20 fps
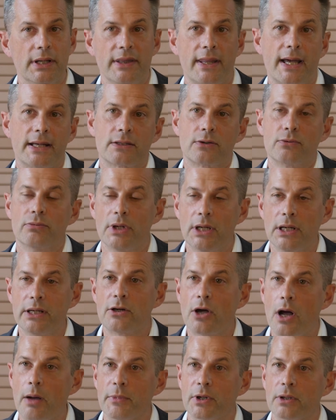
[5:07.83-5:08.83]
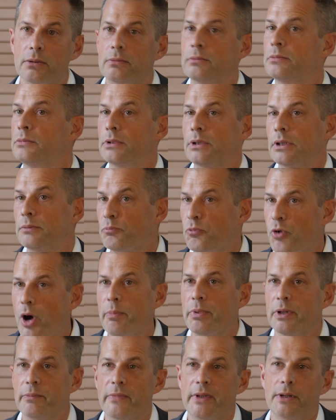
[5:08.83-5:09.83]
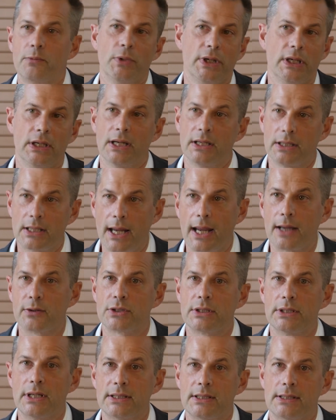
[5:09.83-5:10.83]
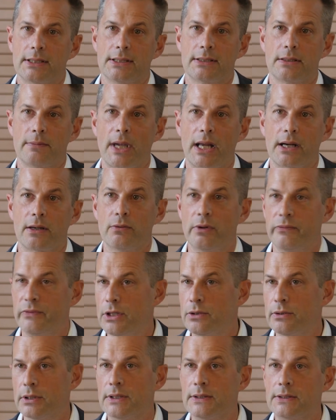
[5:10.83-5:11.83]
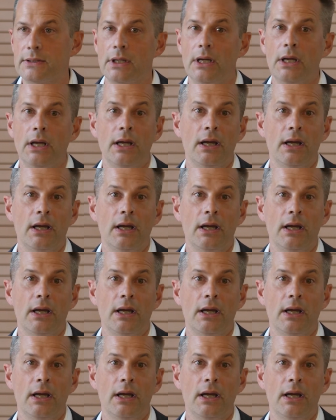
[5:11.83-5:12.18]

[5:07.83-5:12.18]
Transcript: And that's a really common problem that we encounter as systematic reviewers.